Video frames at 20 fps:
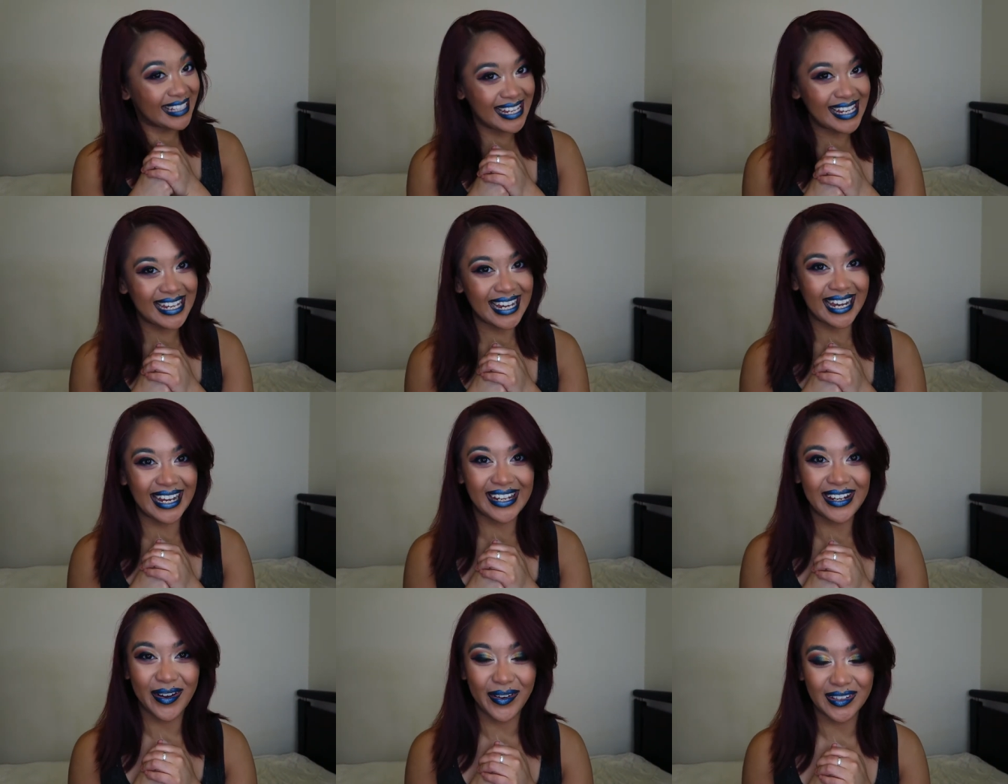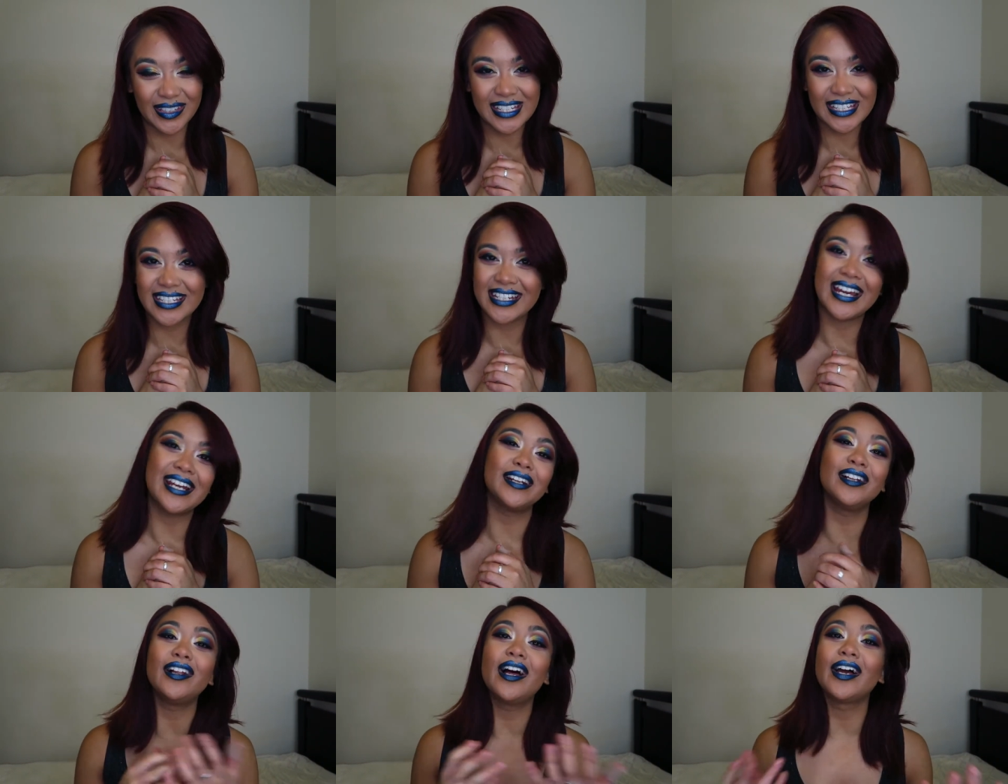Kikay On this
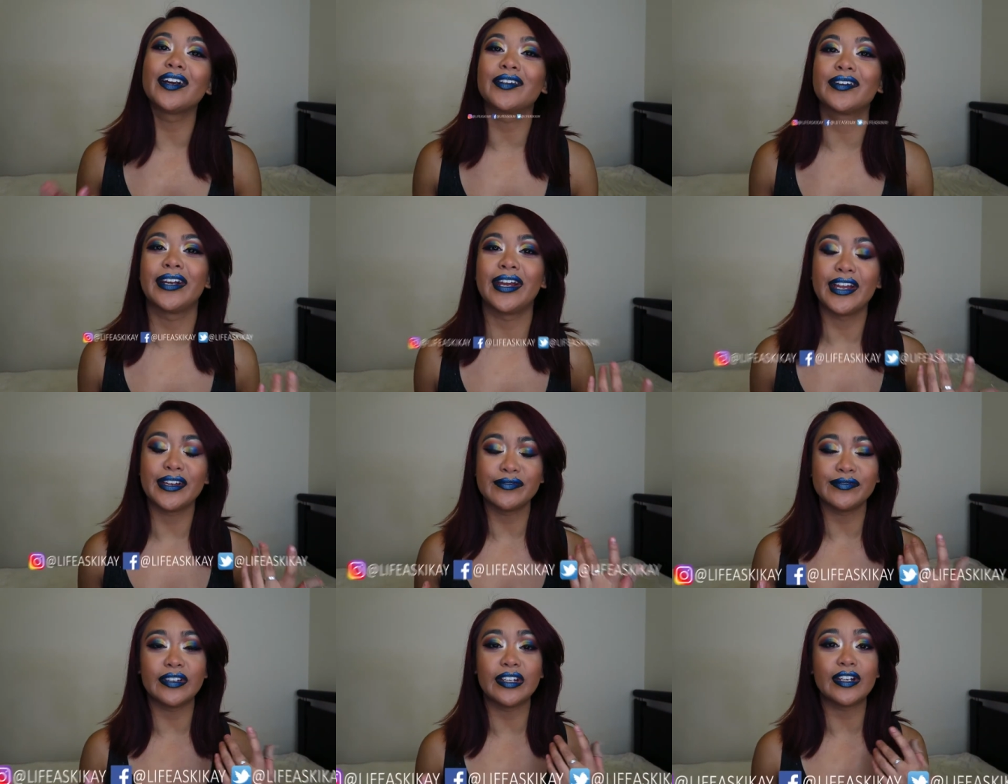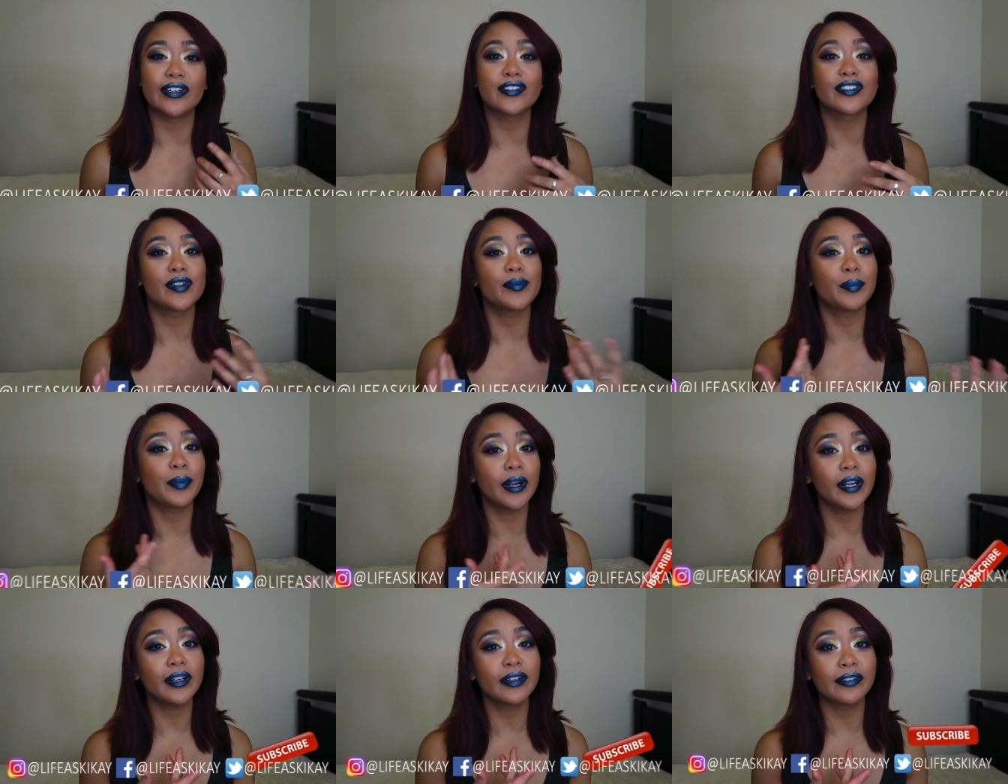channel I create videos
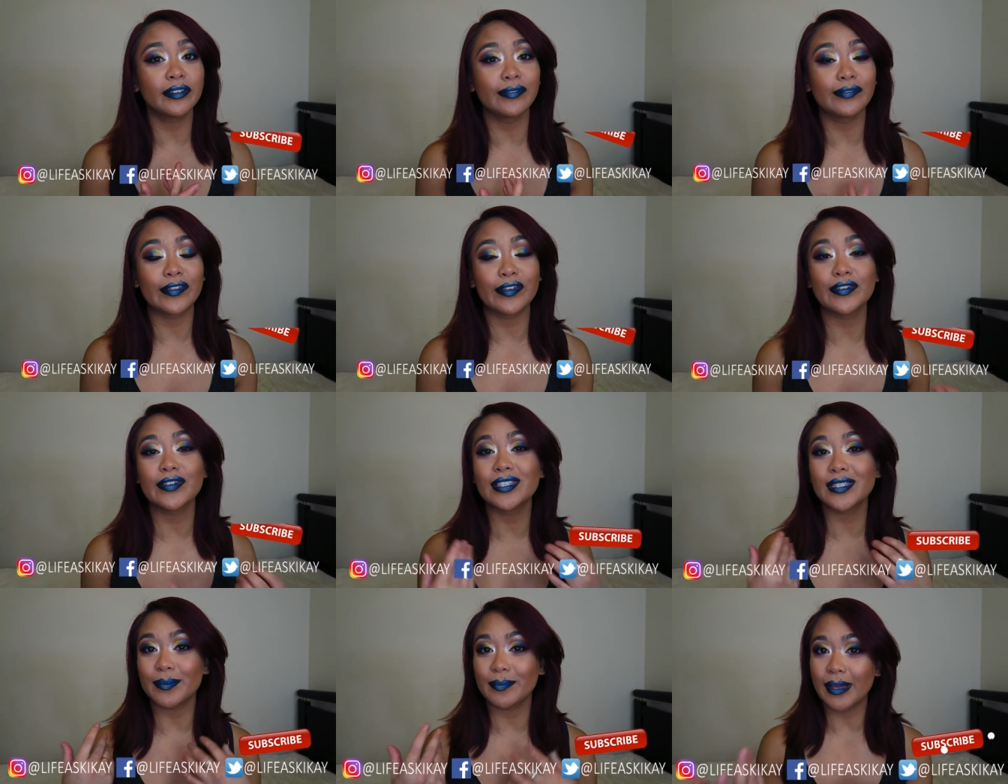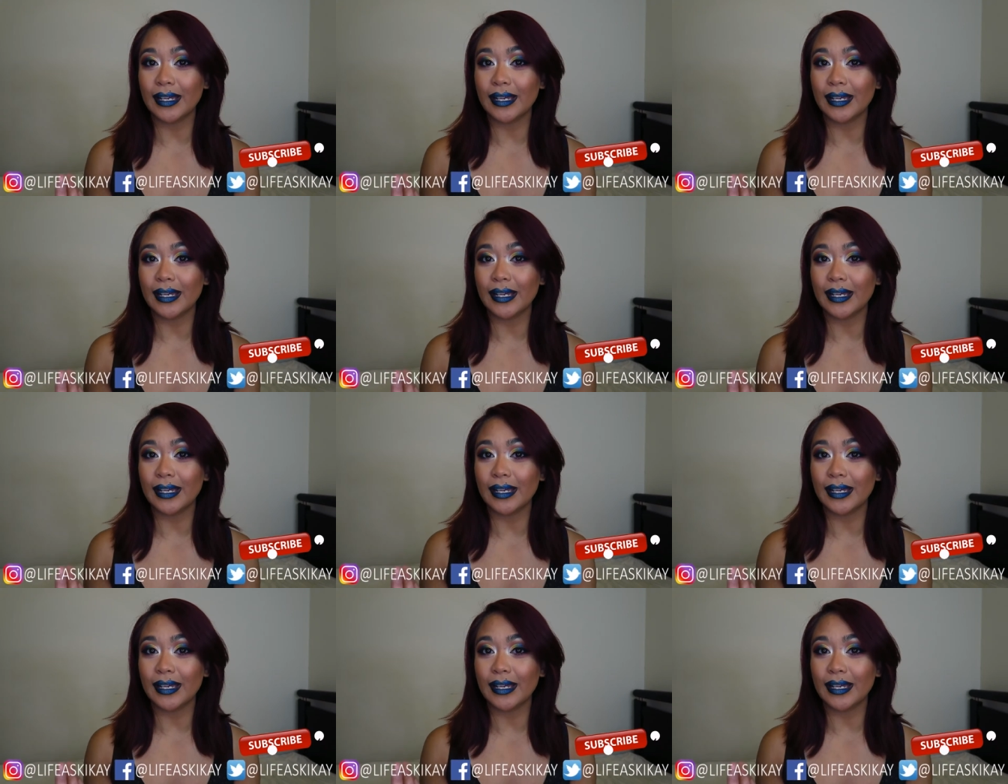on product reviews,